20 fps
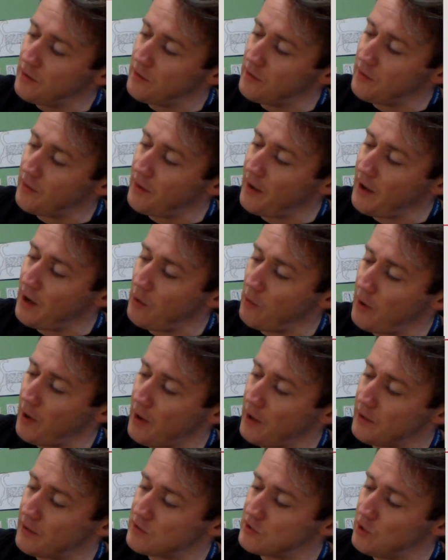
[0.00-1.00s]
the hour
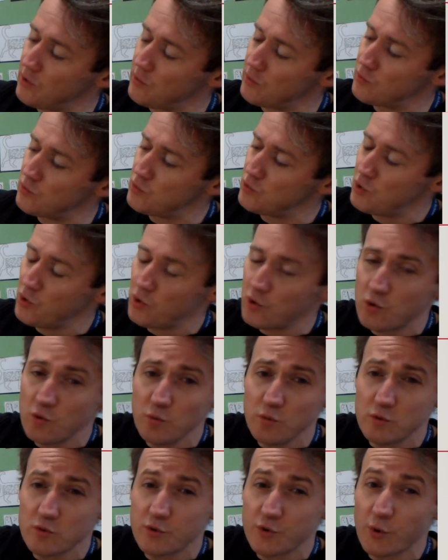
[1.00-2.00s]
hand is going
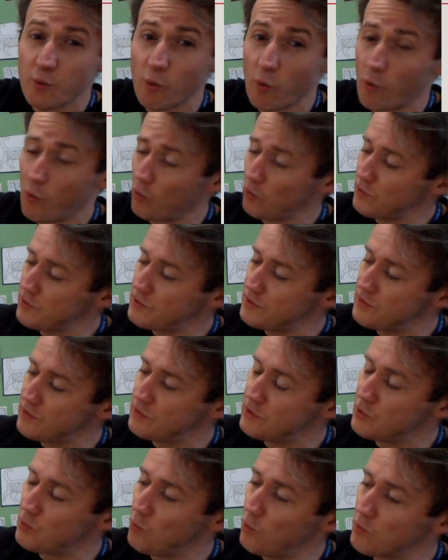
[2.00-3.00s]
2 towards
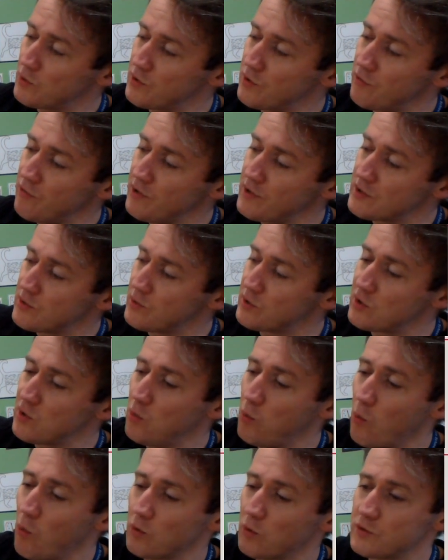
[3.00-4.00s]
3, so it's
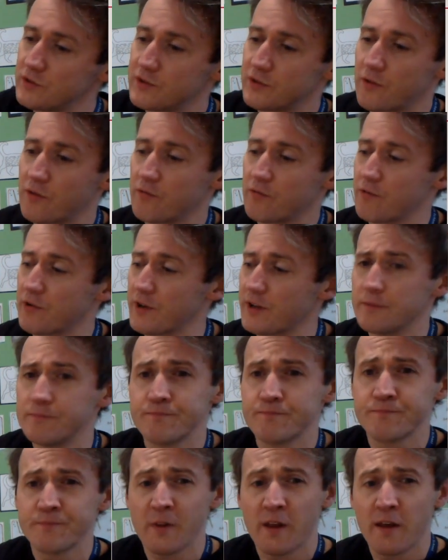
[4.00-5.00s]
quarter to 3.
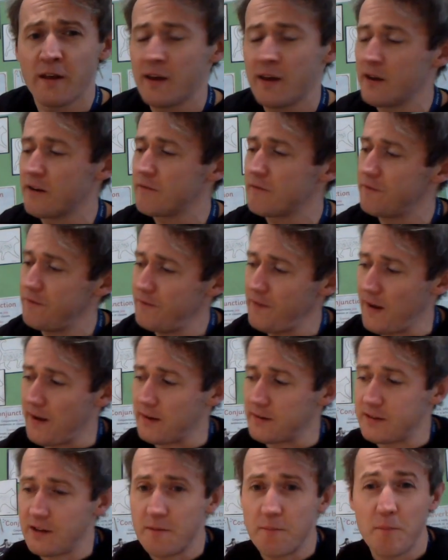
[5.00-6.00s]
In
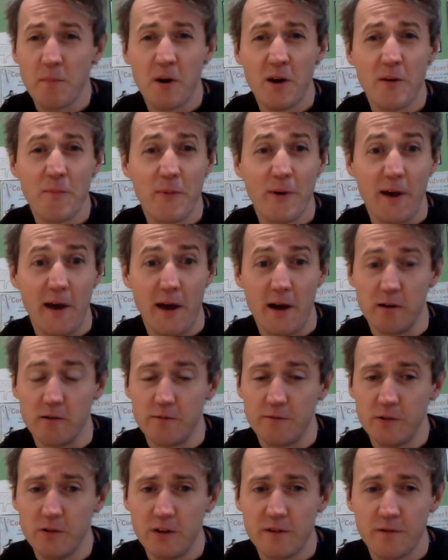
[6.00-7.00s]
fact, it might be
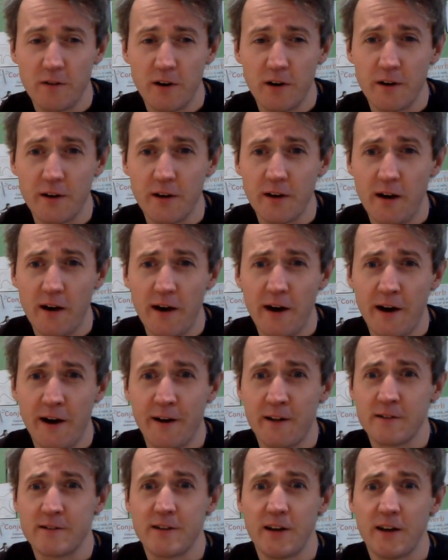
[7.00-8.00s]
helpful if I
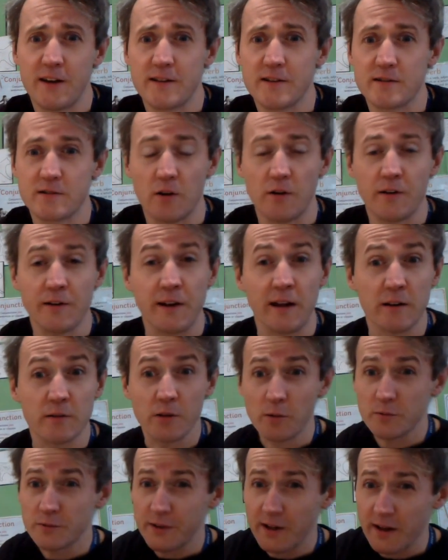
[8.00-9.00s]
annotate this clock now.
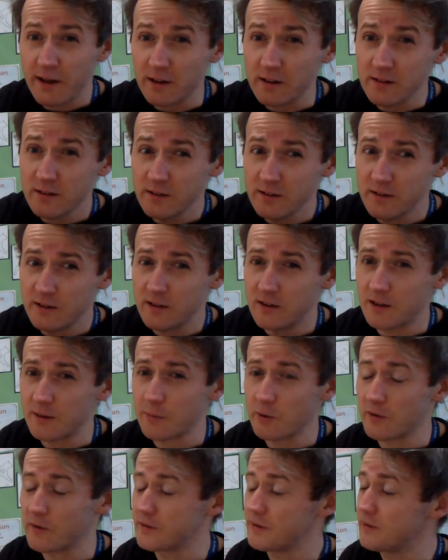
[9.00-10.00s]
Don't tell
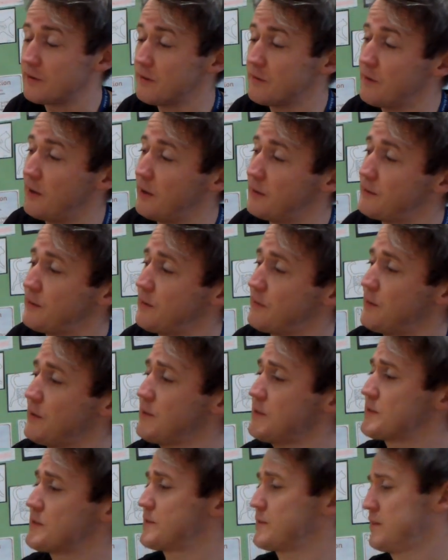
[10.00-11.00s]
anybody that I did
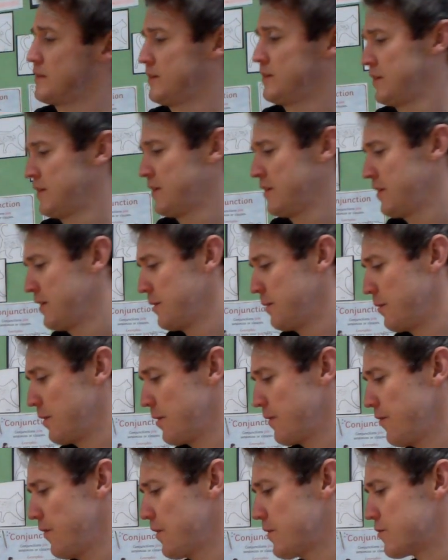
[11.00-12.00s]
this.
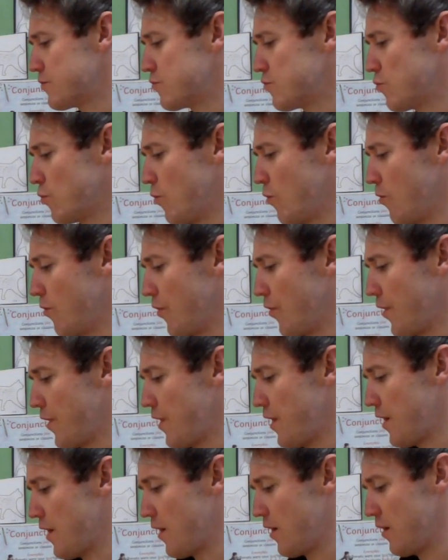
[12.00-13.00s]
If I draw on
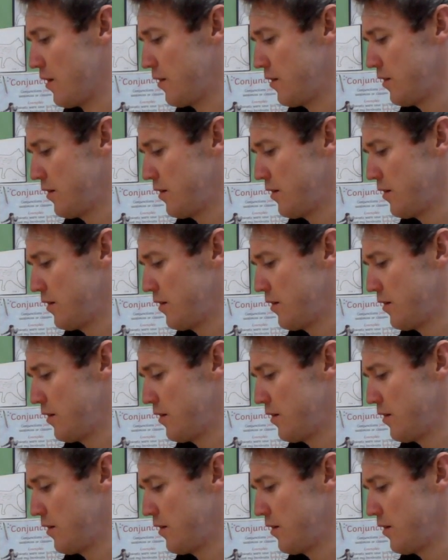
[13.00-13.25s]
here,